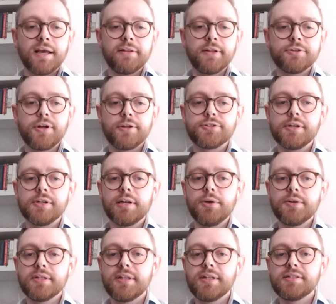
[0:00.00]
the judge
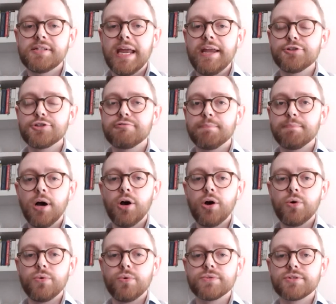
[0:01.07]
concluded that the danger it
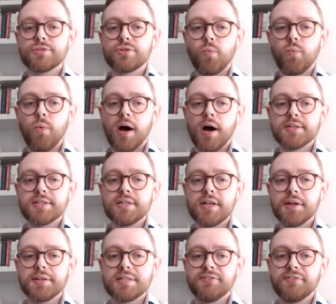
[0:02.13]
posed was
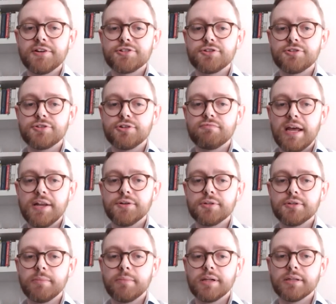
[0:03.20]
not sufficient to render
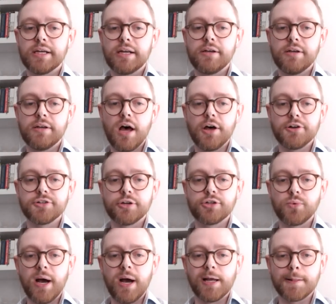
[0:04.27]
the building not a
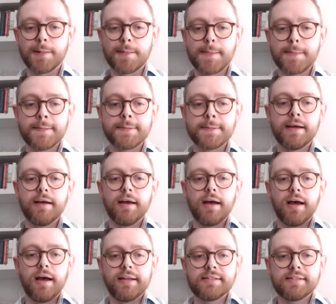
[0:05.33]
dwelling.
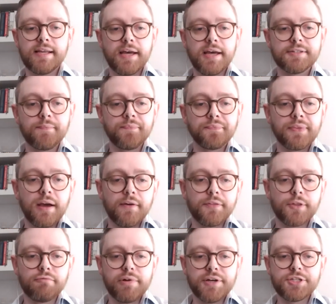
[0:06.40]
He said,
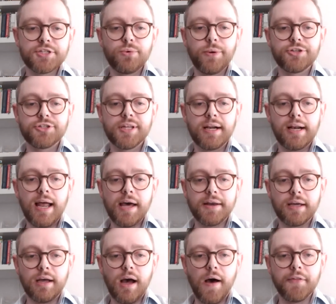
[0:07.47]
the risk which the
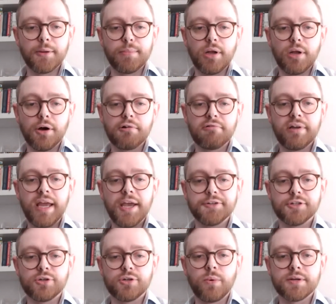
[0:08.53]
cladding on the block
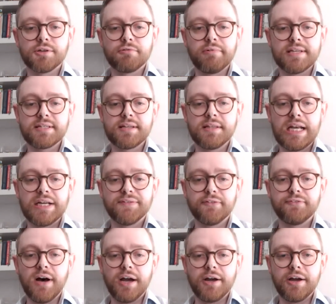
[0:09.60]
created was a risk that if a
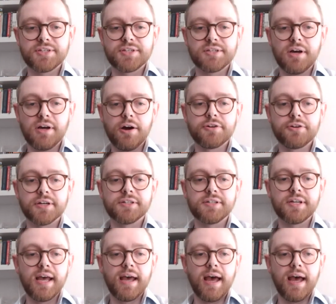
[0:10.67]
fire started,